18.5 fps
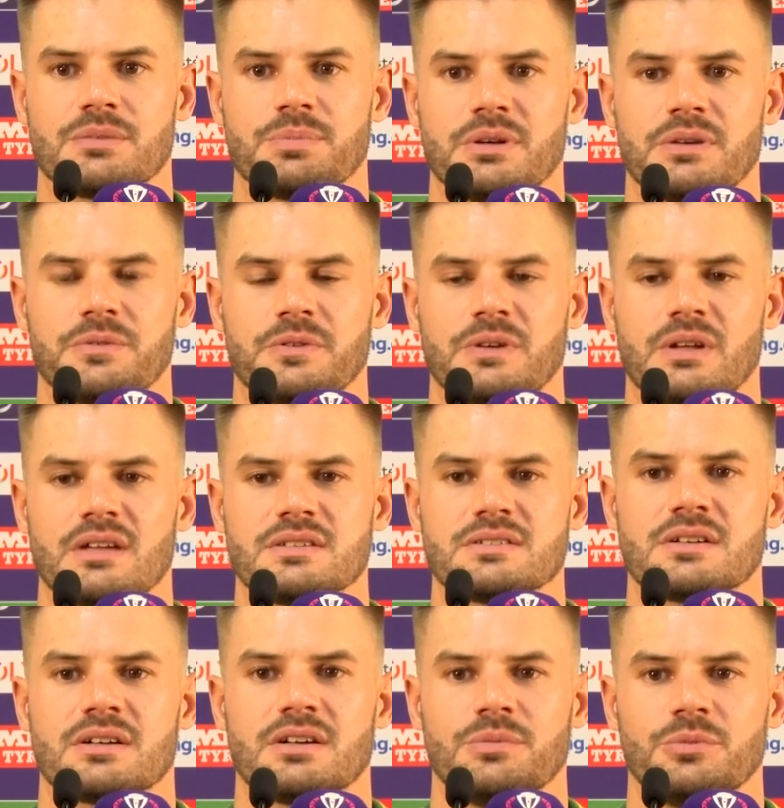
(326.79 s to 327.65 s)
But if it
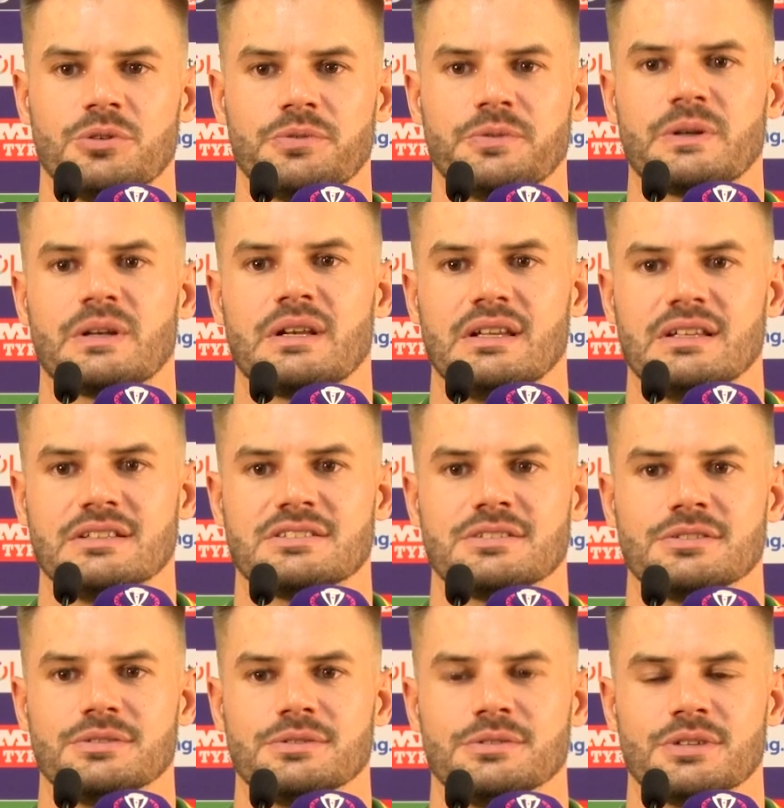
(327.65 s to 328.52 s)
doesn't come off, at least
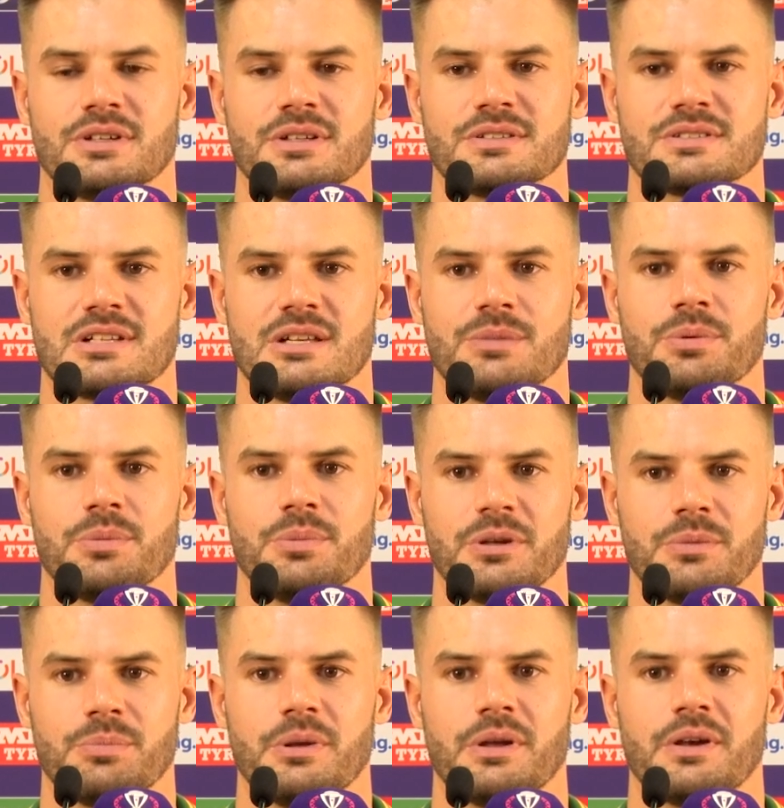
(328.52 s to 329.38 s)
you can sleep a
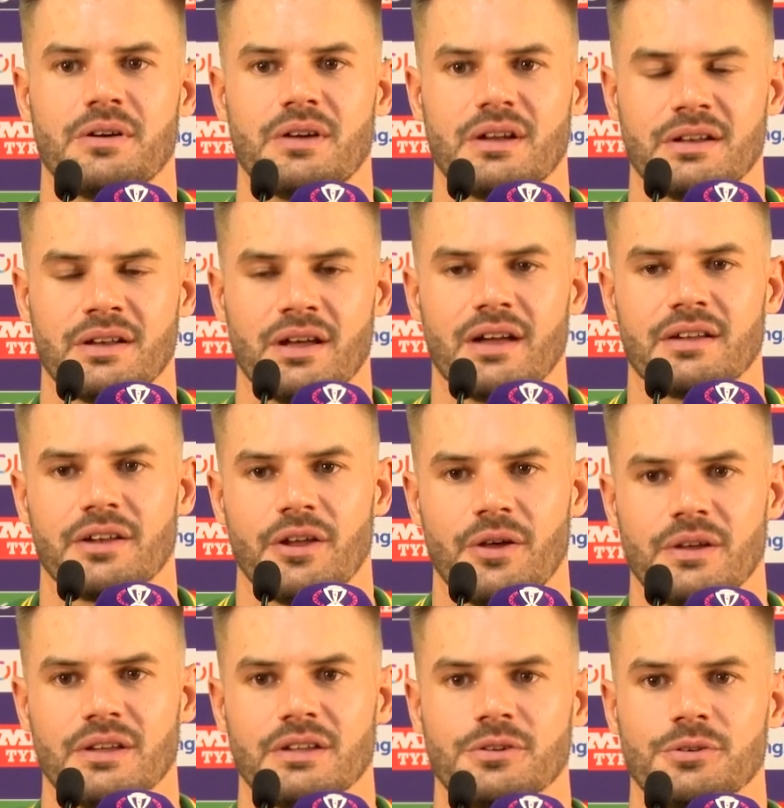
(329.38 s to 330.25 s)
bit better at night
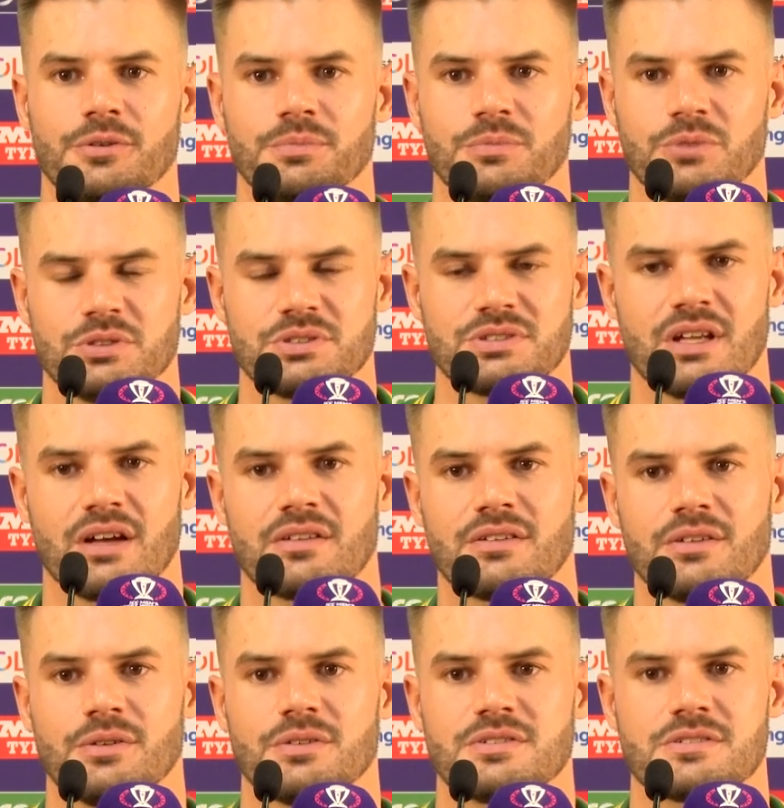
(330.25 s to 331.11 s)
knowing you stuck
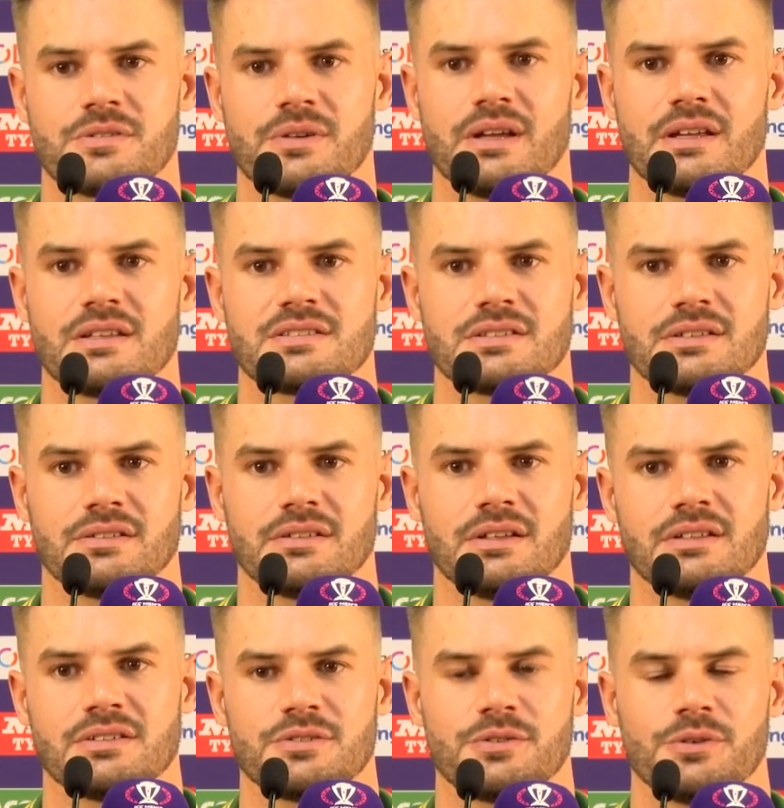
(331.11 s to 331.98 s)
to your strengths
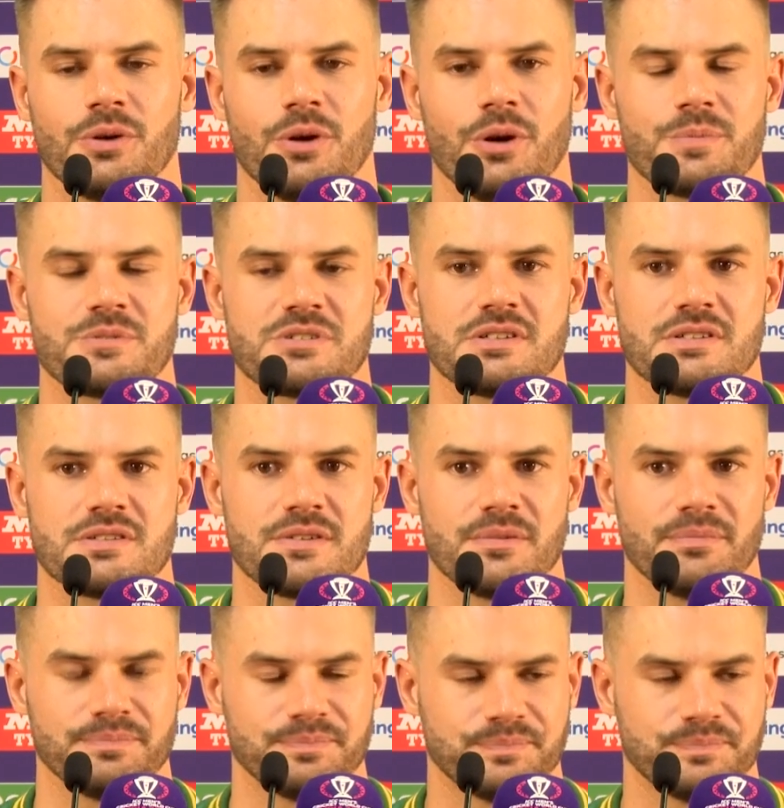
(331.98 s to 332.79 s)
and to your options.